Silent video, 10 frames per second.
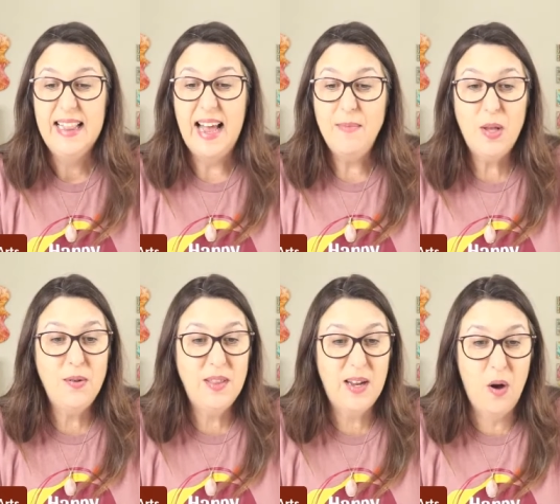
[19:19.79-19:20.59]
let me
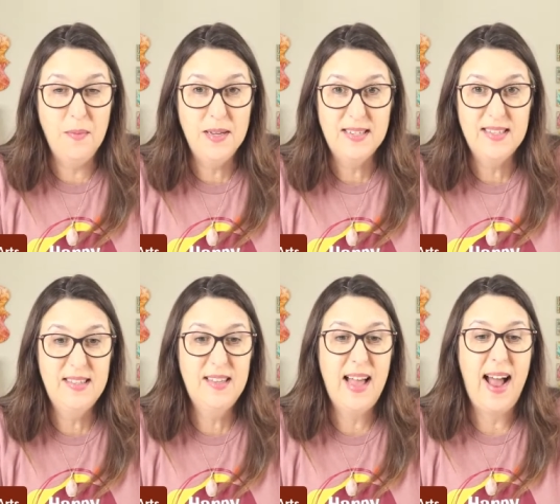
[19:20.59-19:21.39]
know in the comments
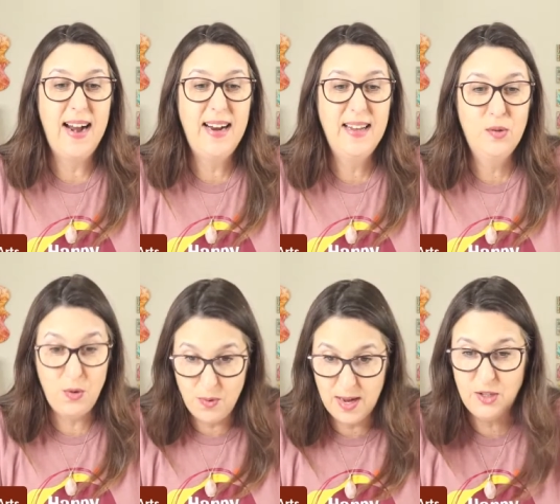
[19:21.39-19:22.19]
are do
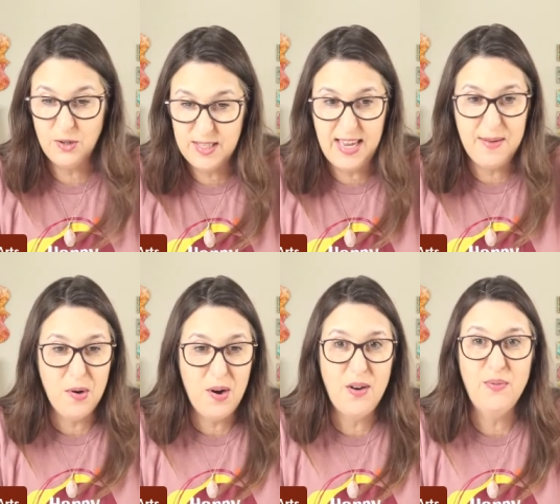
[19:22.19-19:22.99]
you want to see
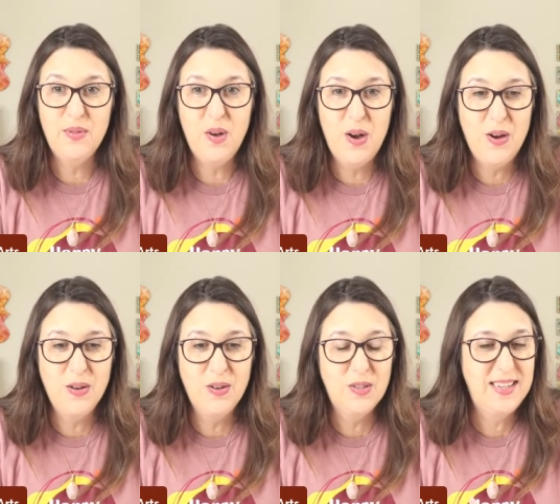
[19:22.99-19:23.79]
more of
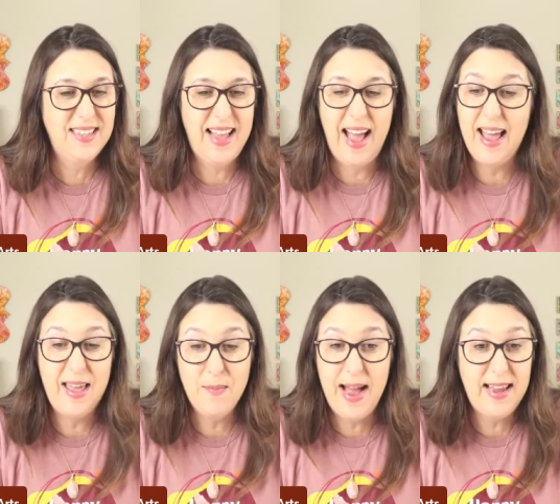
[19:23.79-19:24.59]
those Is, uh,
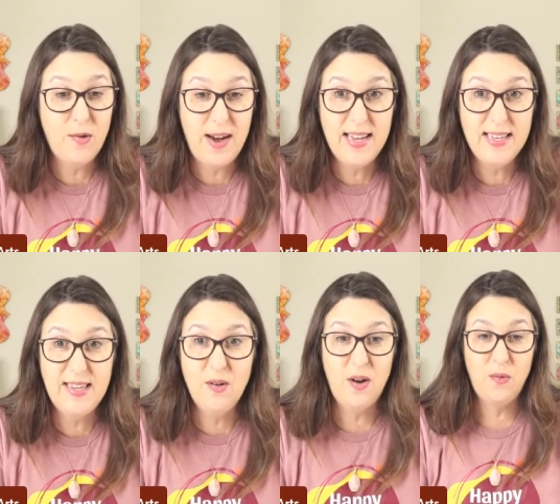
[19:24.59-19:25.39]
am i
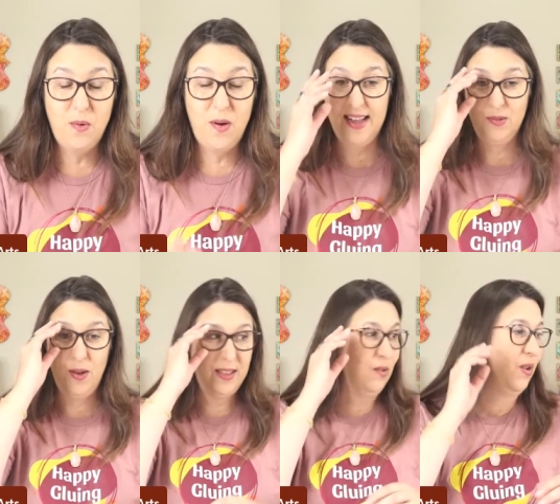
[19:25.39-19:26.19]
crazy or what
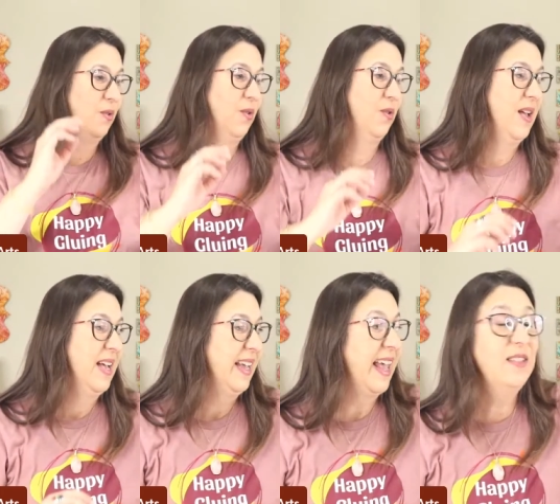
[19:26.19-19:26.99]
what do you
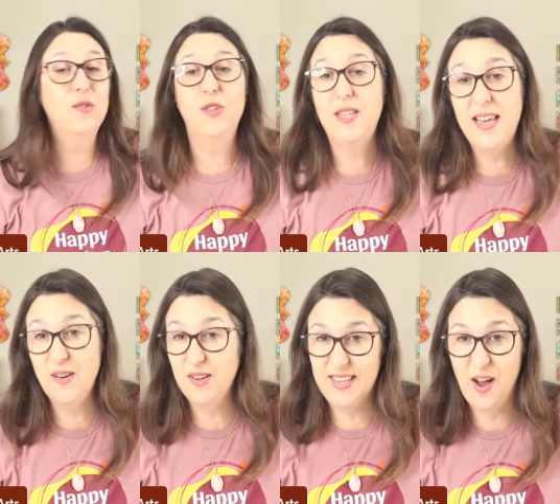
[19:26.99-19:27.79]
can you see
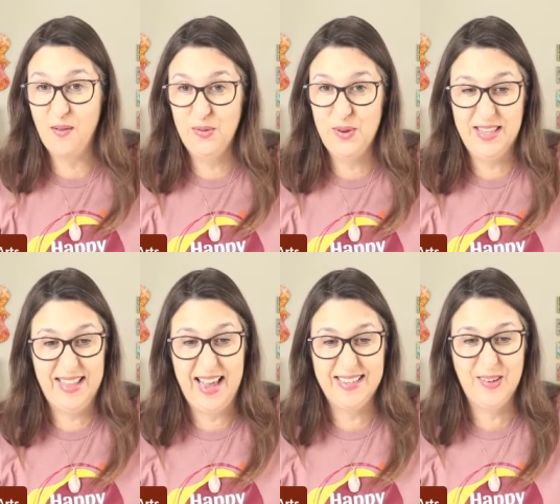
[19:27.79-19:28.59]
yourself doing
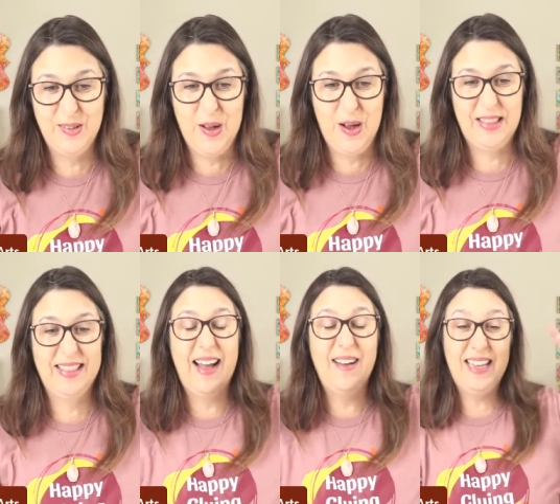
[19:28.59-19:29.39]
this or not?
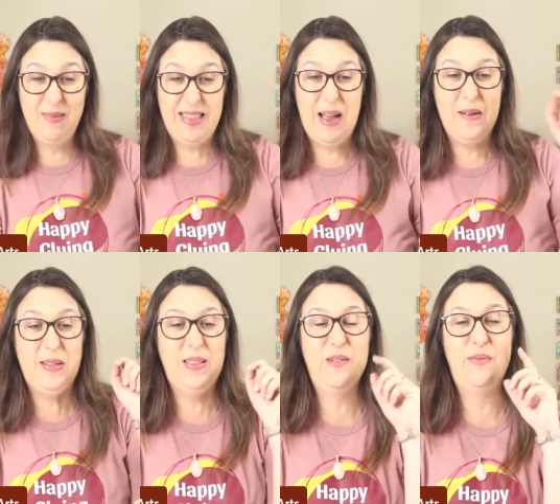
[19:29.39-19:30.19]
Now, let me tell you
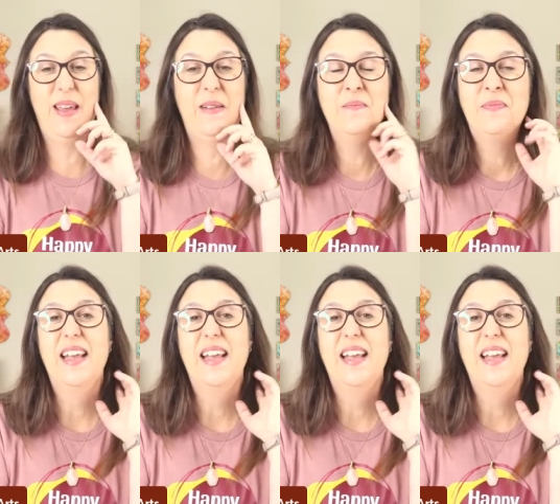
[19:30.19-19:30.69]
another thing.